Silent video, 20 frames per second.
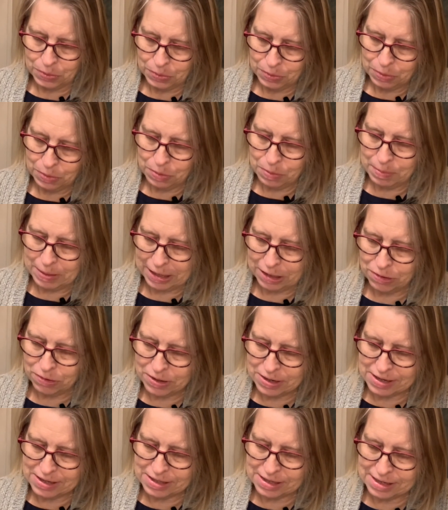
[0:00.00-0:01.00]
Oh my
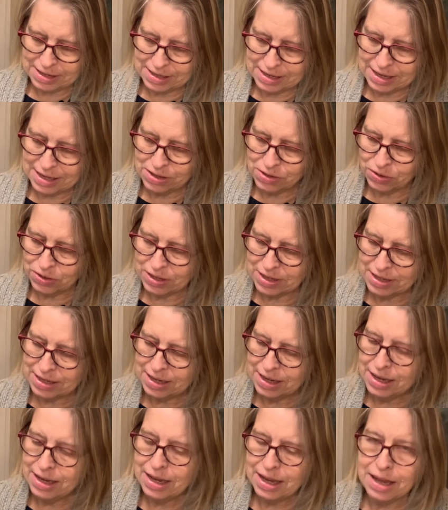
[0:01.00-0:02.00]
goodness, the seeds are just
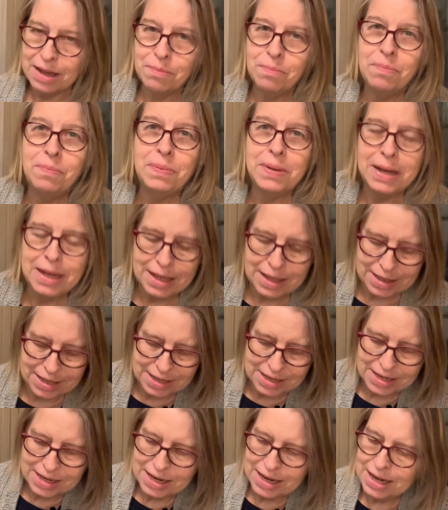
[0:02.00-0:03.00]
itty bitty, the
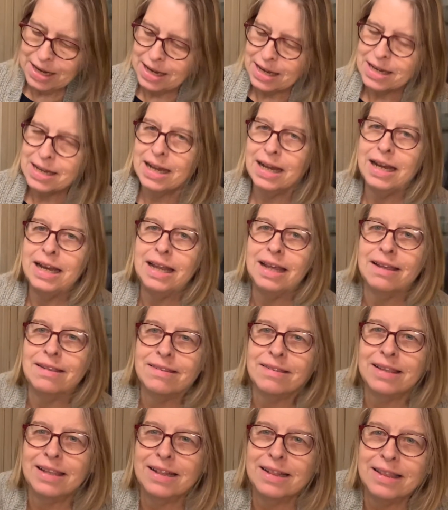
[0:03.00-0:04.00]
teeny
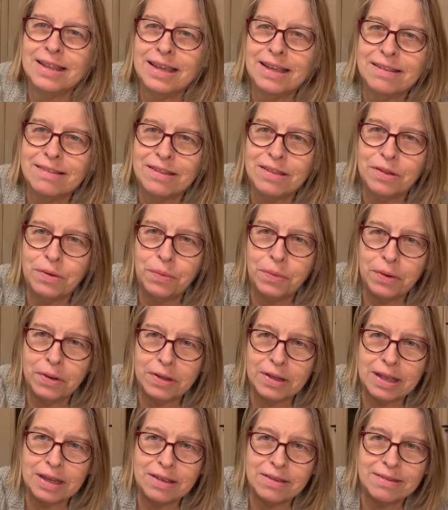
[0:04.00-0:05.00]
tiniest little things in the
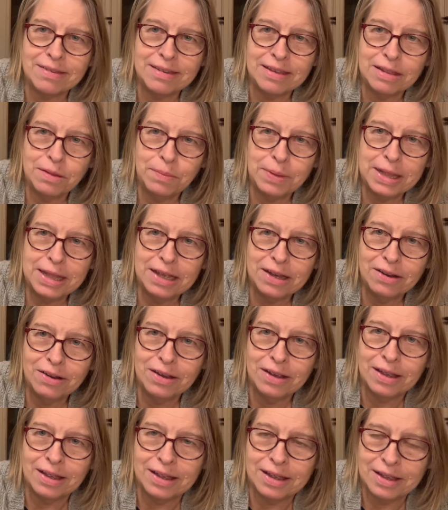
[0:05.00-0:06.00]
world. Can you see them in there?
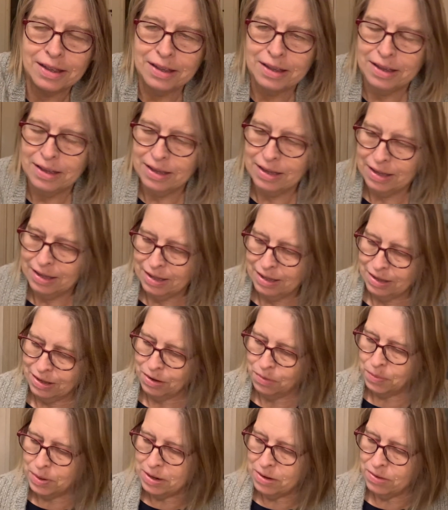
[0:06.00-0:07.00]

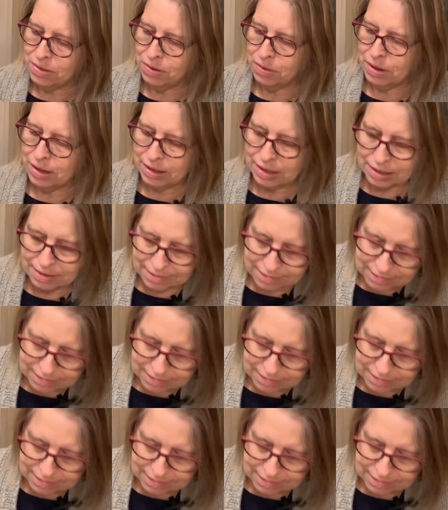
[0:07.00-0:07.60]
No wonder they're in a little